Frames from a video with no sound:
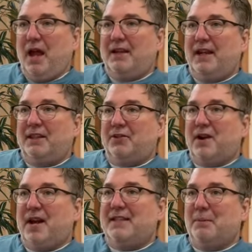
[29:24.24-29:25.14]
I take the
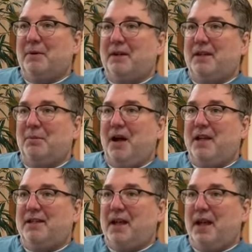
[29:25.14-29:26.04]
tricep into the
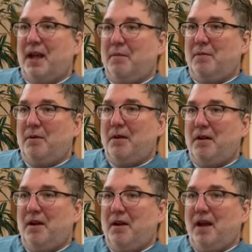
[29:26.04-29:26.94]
bicep.
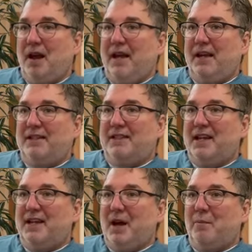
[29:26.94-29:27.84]
I
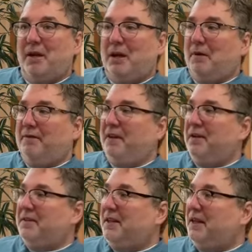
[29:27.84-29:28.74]
extend down beyond my
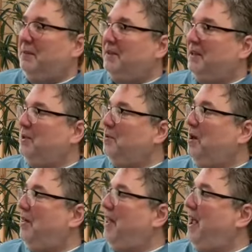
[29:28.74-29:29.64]
fingertips. I do
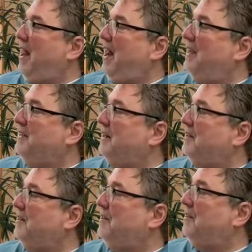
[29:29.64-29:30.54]
all that as I
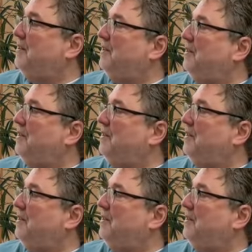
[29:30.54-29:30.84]
turn.